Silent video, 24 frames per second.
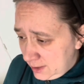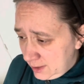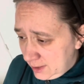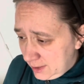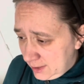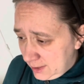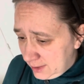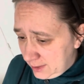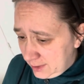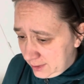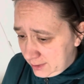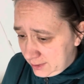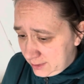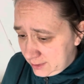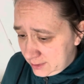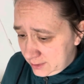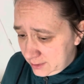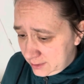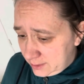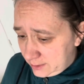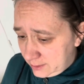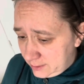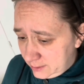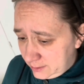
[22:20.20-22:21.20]

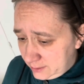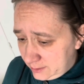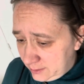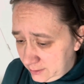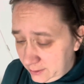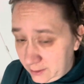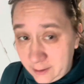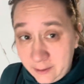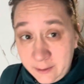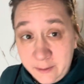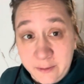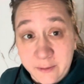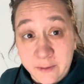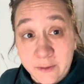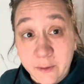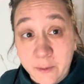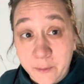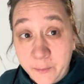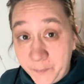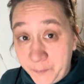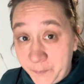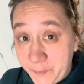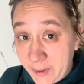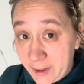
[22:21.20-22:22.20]
And yeah,
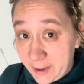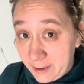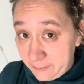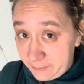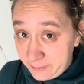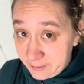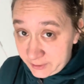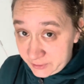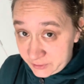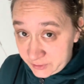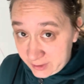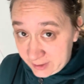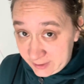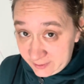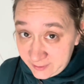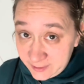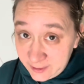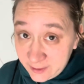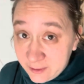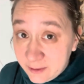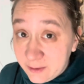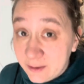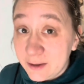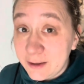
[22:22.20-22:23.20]
so I finished this
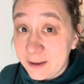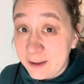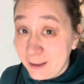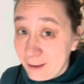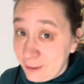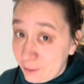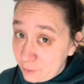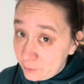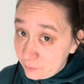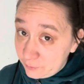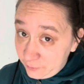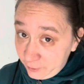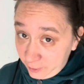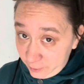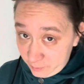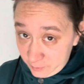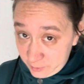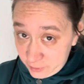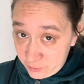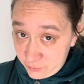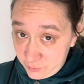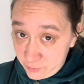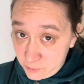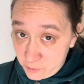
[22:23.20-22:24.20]
here. Thank you very
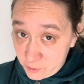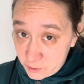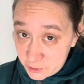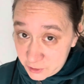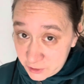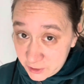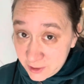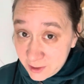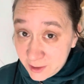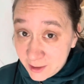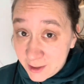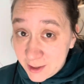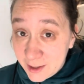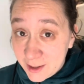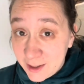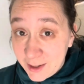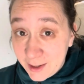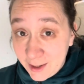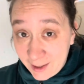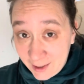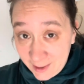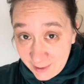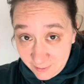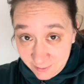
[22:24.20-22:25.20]
much for watching,
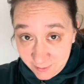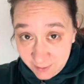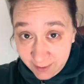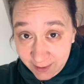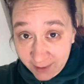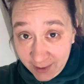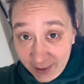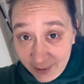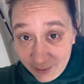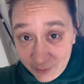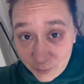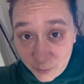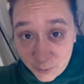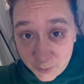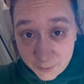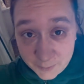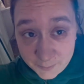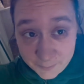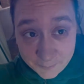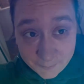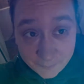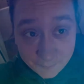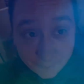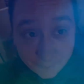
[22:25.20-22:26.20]
and see you in the next one.